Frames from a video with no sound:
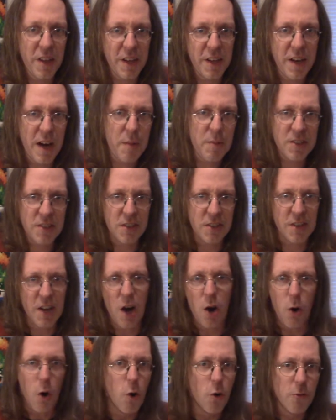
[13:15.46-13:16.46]
Adames is
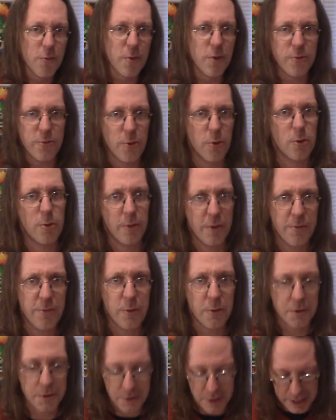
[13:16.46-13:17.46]
now 0 for 4 with four
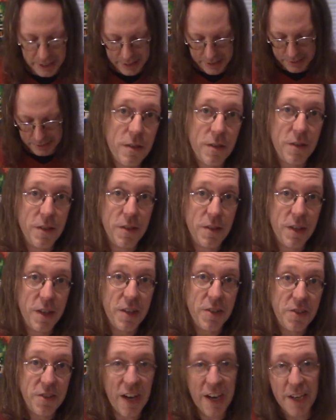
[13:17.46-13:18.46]
strikeouts.
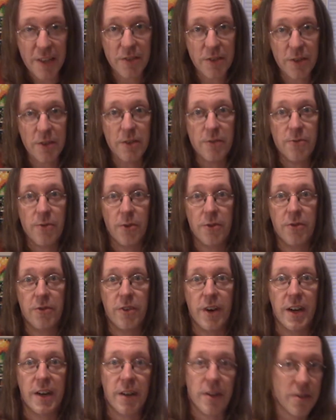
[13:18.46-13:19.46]
His second, third, and fourth
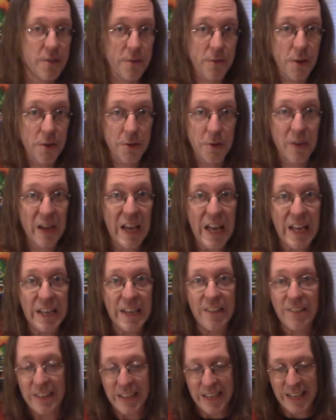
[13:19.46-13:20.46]
strikeouts have also
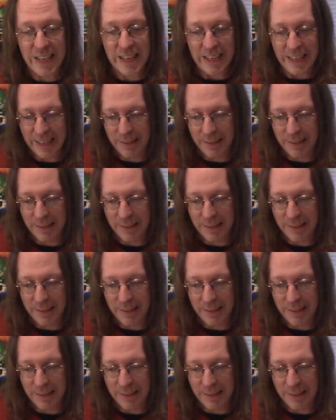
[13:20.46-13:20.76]
ended the inning.